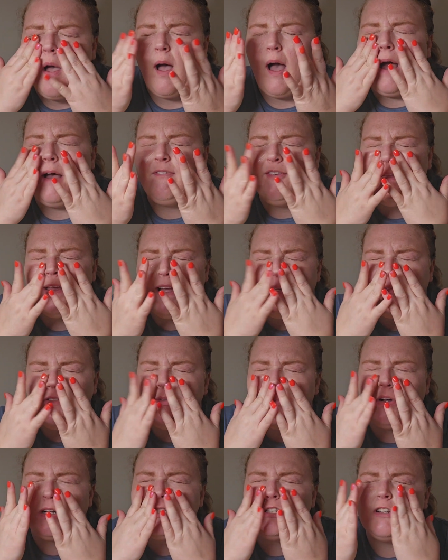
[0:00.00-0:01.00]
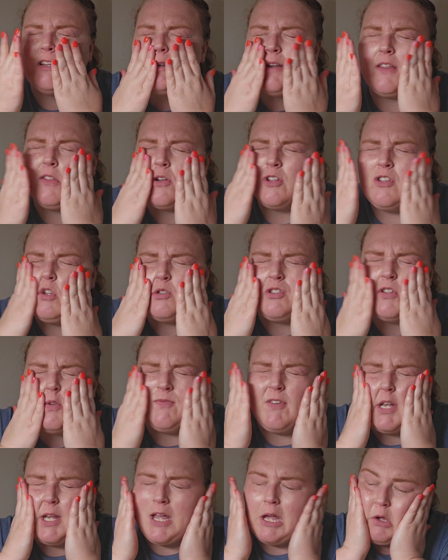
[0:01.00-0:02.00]
I feel like I was watching another YouTube
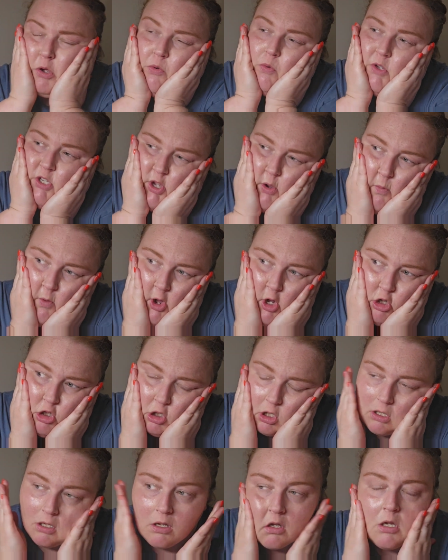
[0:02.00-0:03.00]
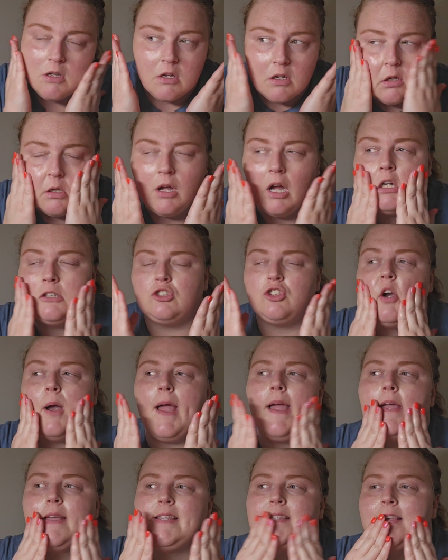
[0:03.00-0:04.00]
video. Who was I watching?
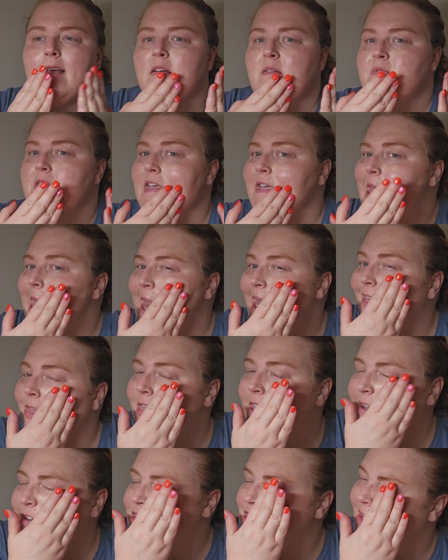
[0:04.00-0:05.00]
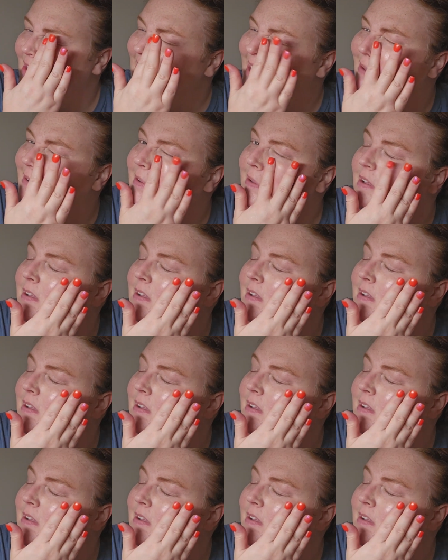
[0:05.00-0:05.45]
Andrea something, and I think she